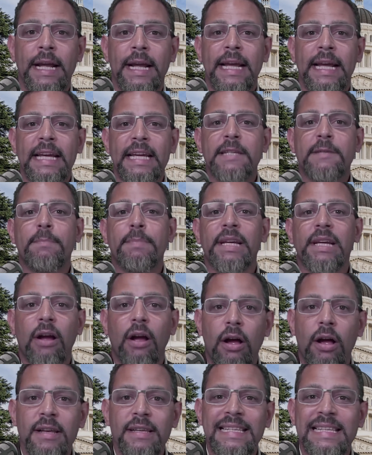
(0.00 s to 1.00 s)
is
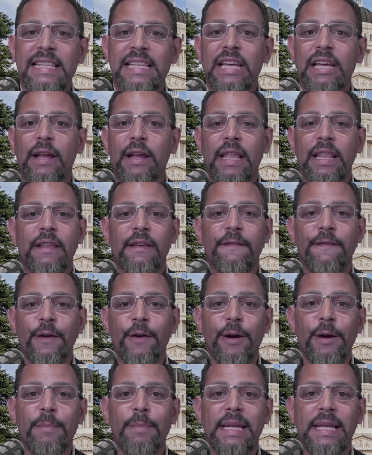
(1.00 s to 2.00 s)
because in the
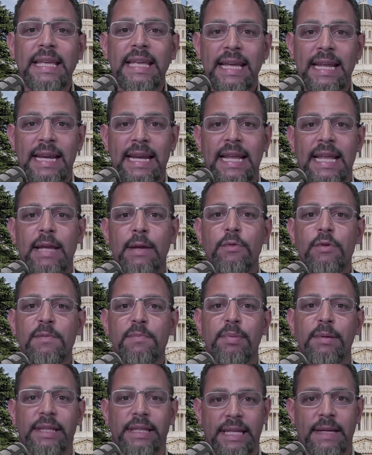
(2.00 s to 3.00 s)
very beginning, it was
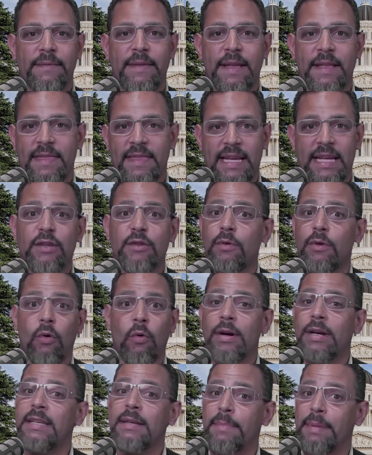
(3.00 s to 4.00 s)
believed that things were
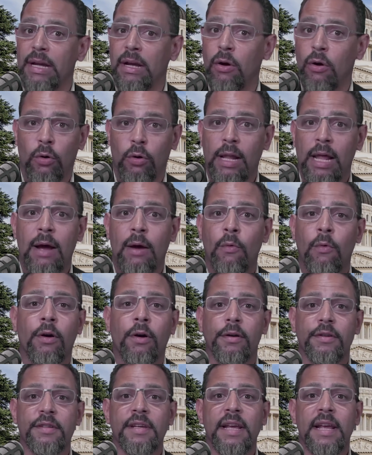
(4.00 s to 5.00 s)
going to be a whole lot
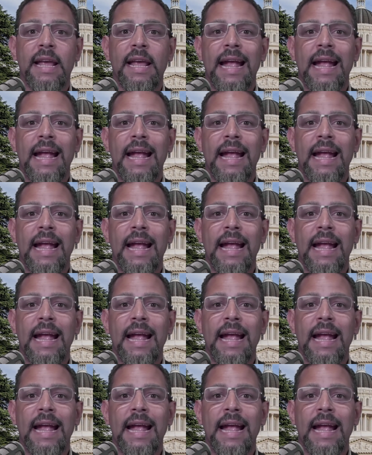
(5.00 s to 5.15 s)
worse.